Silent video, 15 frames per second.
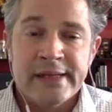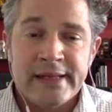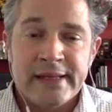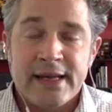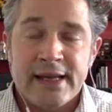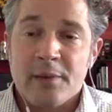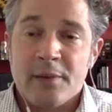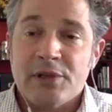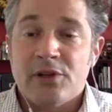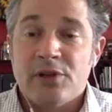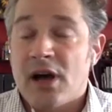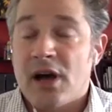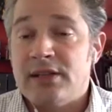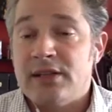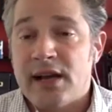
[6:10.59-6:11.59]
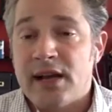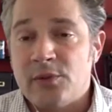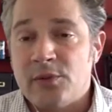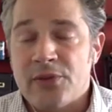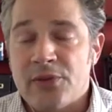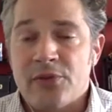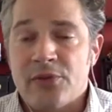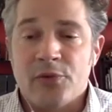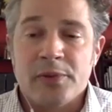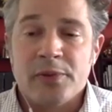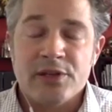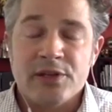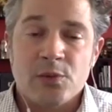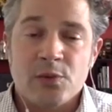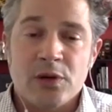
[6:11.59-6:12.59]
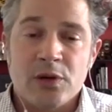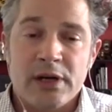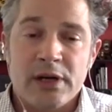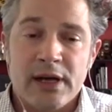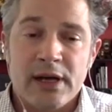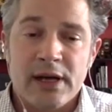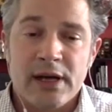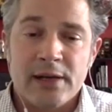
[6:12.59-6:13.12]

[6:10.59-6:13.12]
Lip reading: they come into contact with through police work.